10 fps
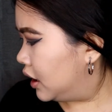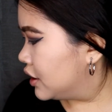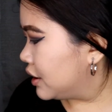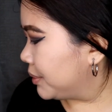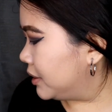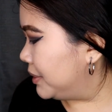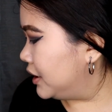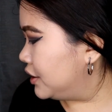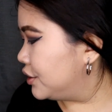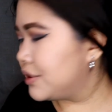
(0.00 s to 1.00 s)
So I'm gonna be
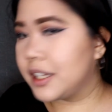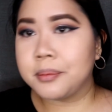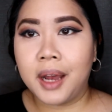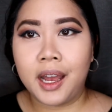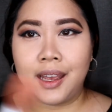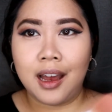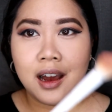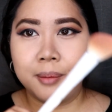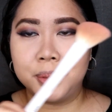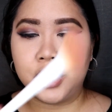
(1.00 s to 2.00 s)
using my
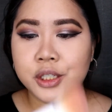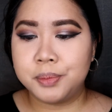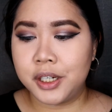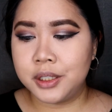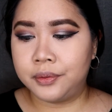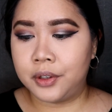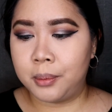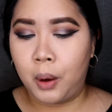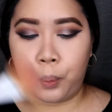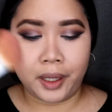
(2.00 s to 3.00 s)
blush brush
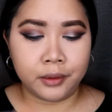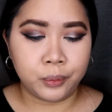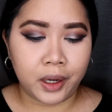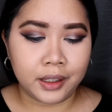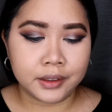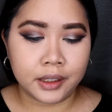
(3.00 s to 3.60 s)
from Wet n Wild,